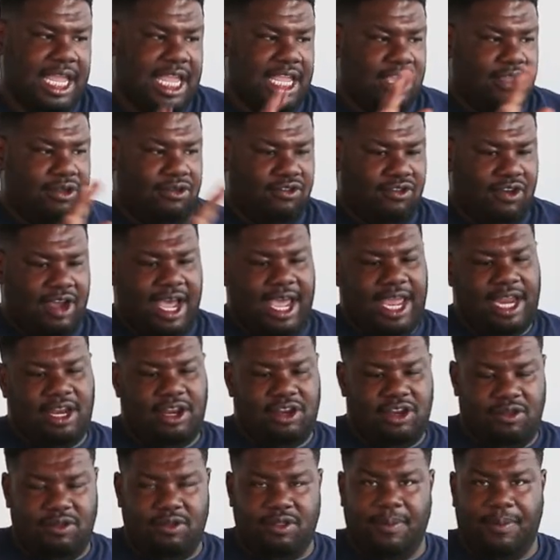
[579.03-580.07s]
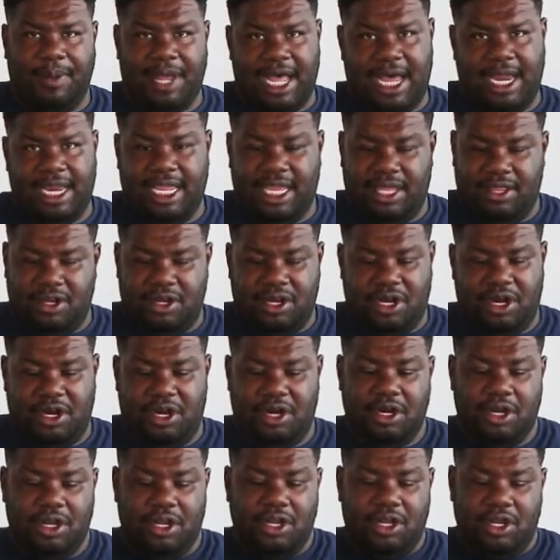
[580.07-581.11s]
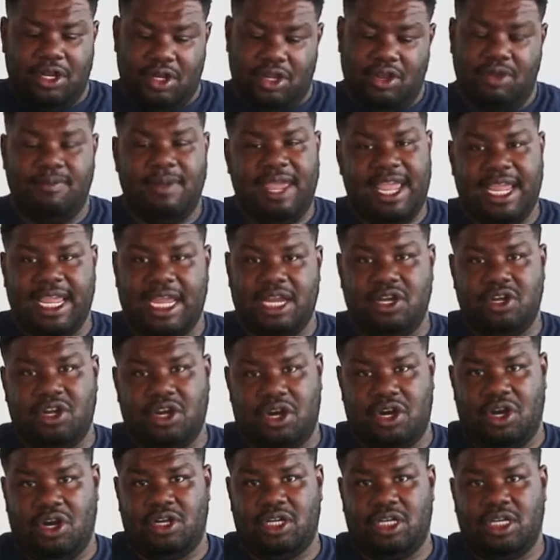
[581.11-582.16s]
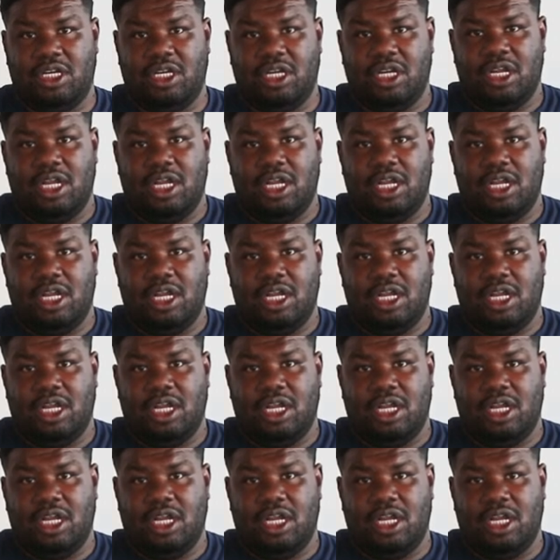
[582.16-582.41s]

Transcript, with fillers: and you try to do the potting in the dirt, you may get dirt